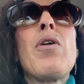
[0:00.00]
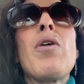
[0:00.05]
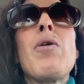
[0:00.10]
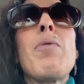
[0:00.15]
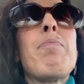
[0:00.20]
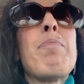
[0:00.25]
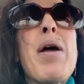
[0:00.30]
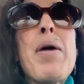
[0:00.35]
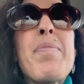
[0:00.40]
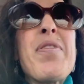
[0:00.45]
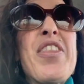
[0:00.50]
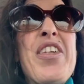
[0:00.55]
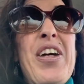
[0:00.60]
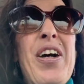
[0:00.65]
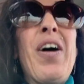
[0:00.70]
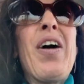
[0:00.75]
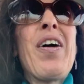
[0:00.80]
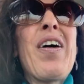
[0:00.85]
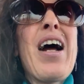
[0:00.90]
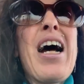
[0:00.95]
maybe they
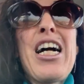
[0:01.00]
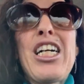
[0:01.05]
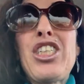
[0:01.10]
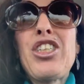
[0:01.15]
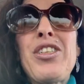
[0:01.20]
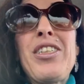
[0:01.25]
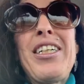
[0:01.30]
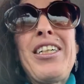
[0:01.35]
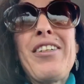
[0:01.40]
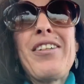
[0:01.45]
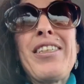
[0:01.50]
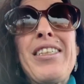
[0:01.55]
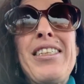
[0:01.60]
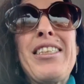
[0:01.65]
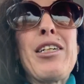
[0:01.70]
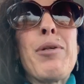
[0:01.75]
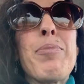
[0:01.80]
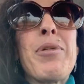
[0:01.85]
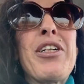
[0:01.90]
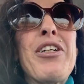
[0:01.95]
are actually hearing
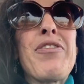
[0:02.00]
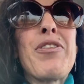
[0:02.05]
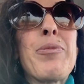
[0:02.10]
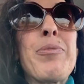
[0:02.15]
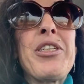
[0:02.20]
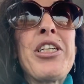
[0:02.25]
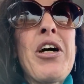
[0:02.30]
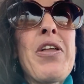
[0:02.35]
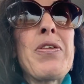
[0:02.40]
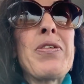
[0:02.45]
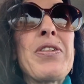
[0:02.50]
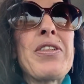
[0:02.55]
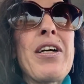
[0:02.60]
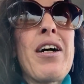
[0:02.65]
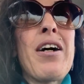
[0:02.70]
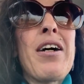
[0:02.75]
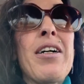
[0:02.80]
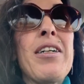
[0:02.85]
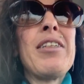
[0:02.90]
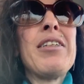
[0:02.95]
somebody from the other
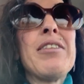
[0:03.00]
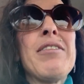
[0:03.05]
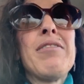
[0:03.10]
side,